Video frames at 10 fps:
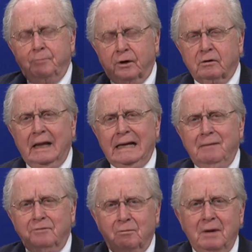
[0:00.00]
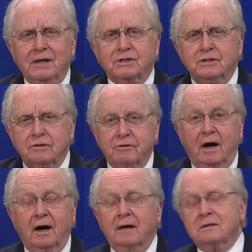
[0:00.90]
proclaim the message of
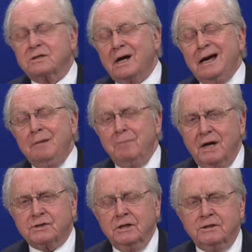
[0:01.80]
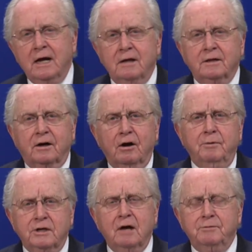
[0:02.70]
God, the same message that
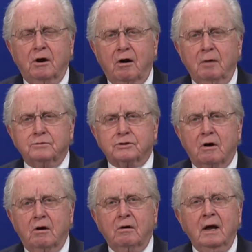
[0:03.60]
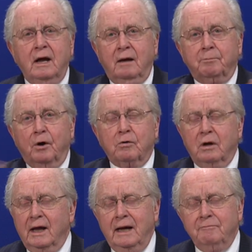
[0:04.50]
Herbert W. Armstrong
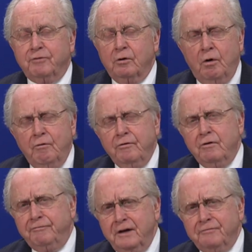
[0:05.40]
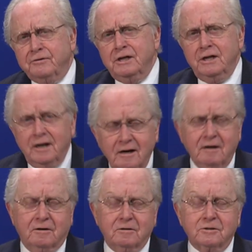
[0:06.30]
proclaimed for over 50
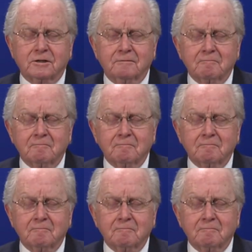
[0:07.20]
years.